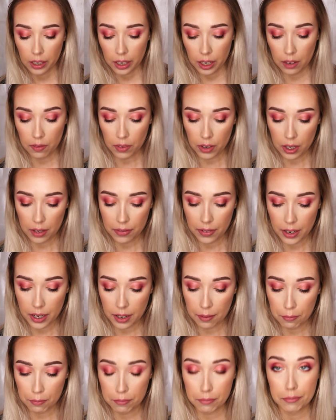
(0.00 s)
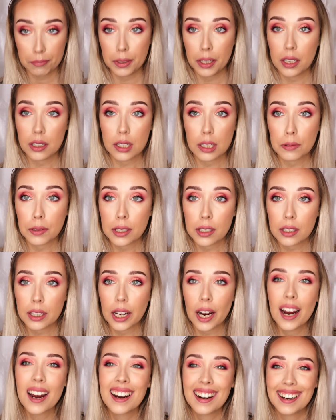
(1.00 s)
Can verify because I worked
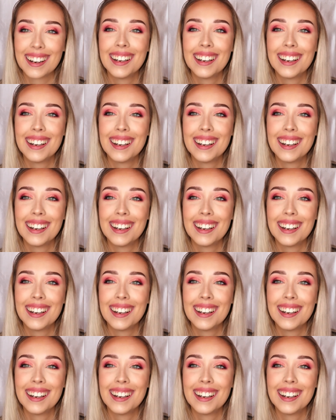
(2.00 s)
there.